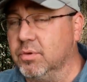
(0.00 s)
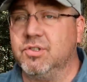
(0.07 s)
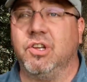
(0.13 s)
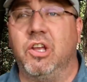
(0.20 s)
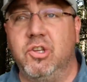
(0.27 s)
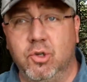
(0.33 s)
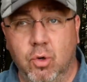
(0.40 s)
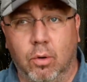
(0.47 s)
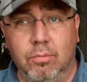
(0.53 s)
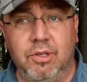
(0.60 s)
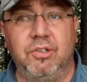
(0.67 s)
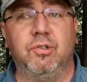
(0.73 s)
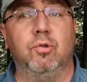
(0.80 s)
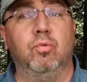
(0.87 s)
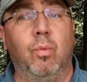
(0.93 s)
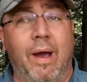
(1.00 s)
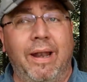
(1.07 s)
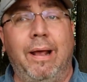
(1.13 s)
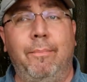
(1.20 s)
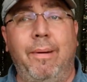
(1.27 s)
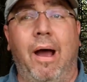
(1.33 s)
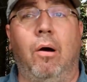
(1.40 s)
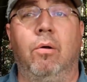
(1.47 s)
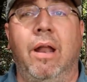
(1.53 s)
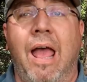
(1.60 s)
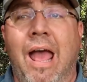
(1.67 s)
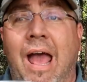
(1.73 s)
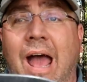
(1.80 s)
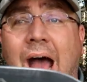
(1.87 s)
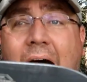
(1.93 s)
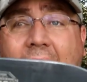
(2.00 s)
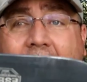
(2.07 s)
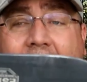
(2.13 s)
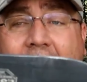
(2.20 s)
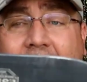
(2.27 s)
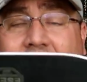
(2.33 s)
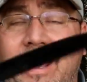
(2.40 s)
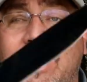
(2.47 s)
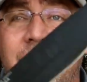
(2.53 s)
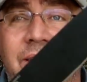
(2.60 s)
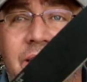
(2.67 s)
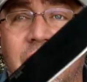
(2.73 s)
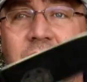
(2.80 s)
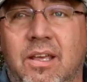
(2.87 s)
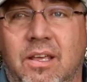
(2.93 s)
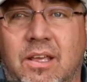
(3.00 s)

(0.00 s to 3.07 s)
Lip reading: which I normally do when I'm out, I